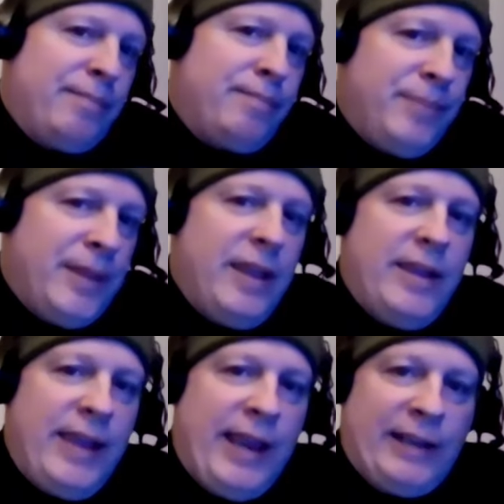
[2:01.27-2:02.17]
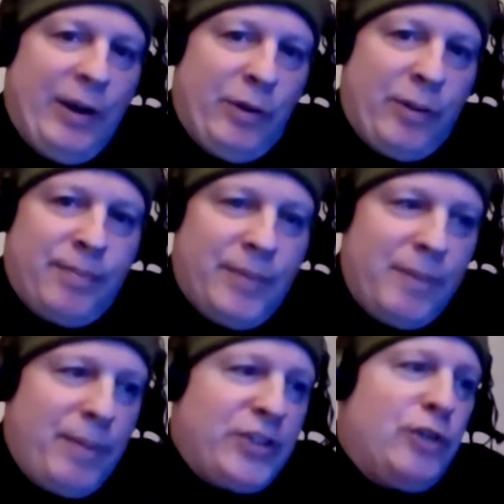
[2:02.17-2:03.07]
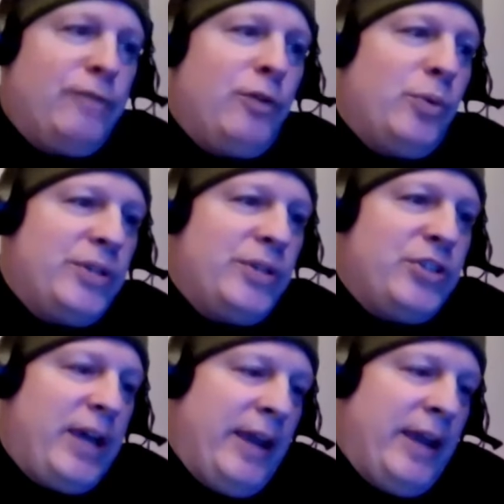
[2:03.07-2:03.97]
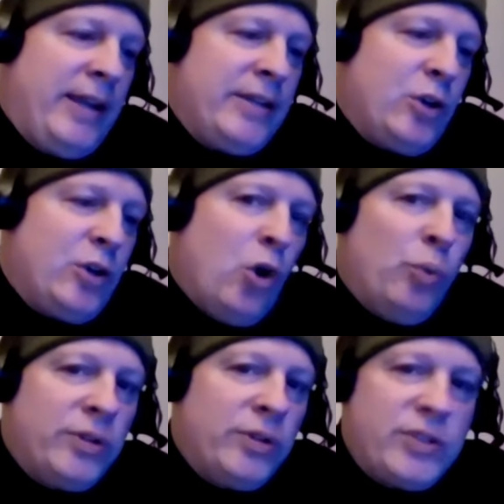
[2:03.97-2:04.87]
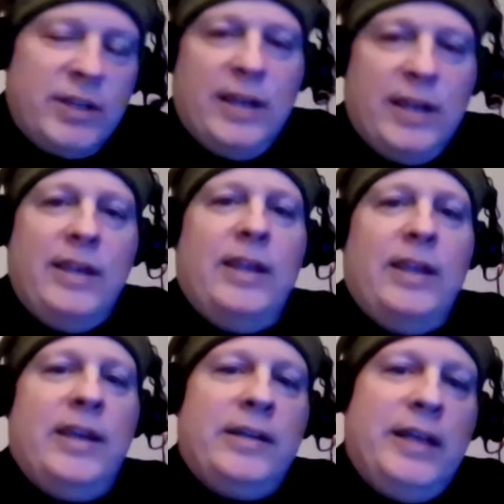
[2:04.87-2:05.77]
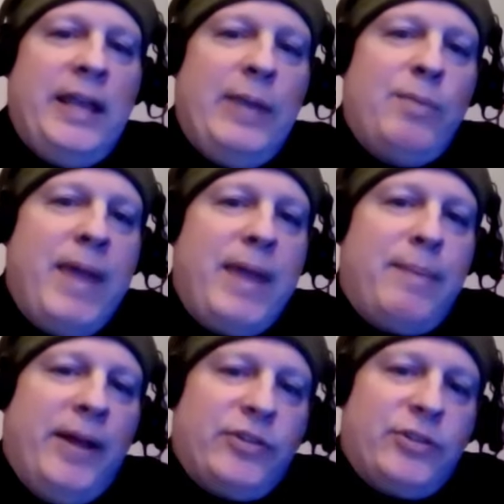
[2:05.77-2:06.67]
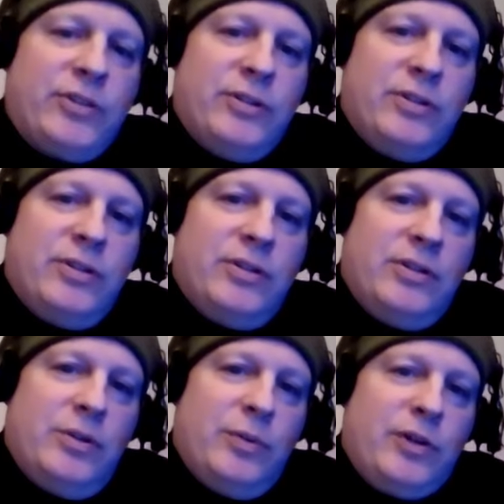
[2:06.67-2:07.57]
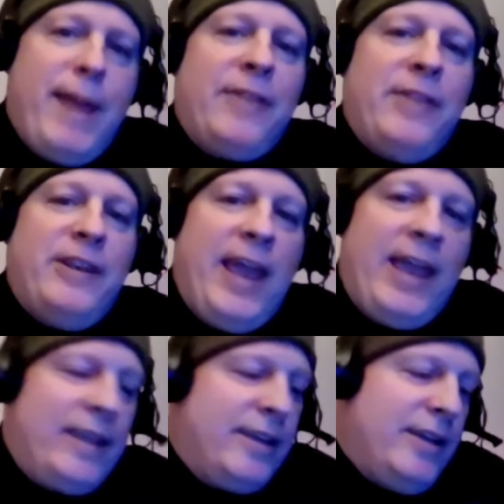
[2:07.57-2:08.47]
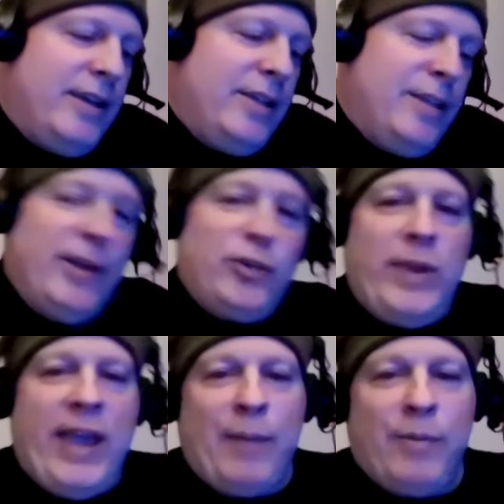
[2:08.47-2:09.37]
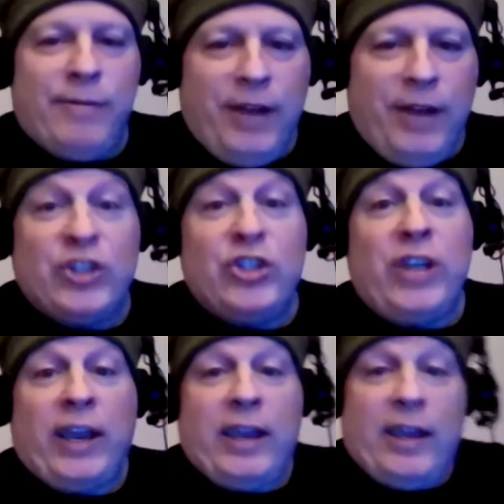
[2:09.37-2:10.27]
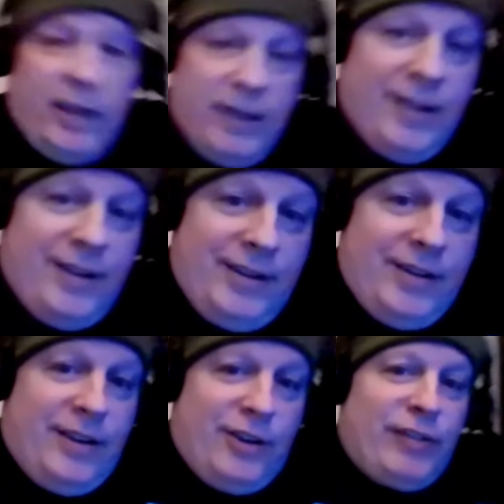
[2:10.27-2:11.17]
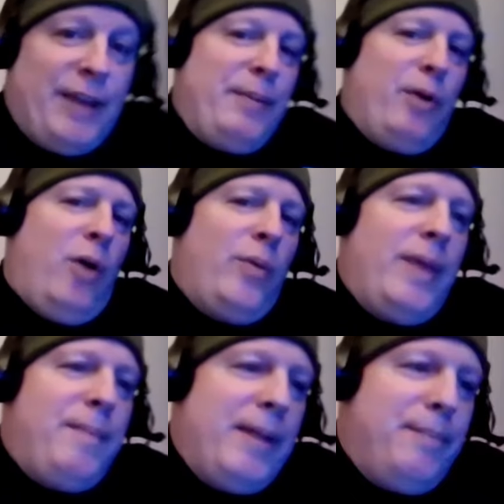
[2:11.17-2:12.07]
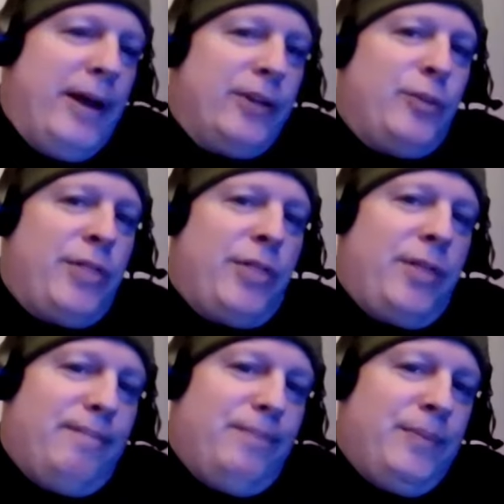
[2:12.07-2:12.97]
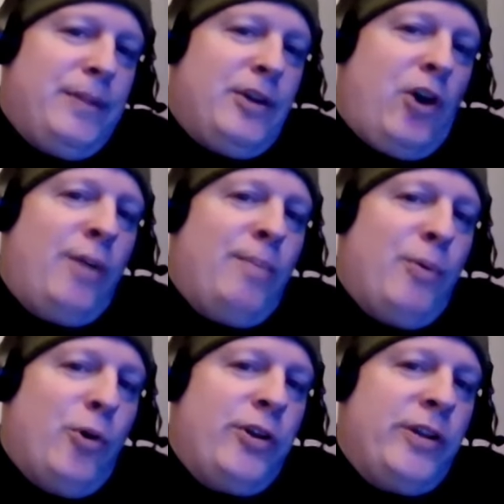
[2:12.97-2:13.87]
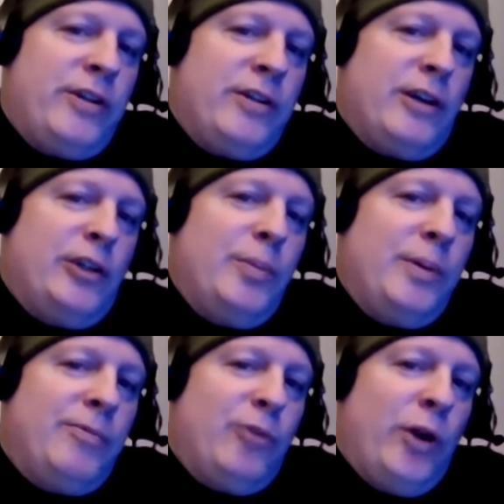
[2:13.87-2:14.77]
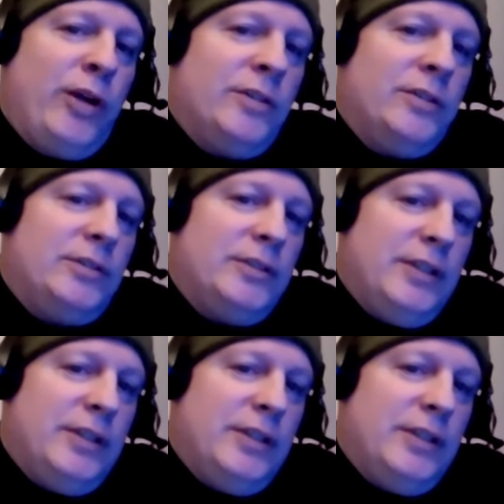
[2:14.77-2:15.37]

them and layer them. He'd buy silver ones and gold ones and he would make belts. Which back in the day, the belts we had were fucking sick because a lot of people oh they made a belt with cardboard and aluminum foil,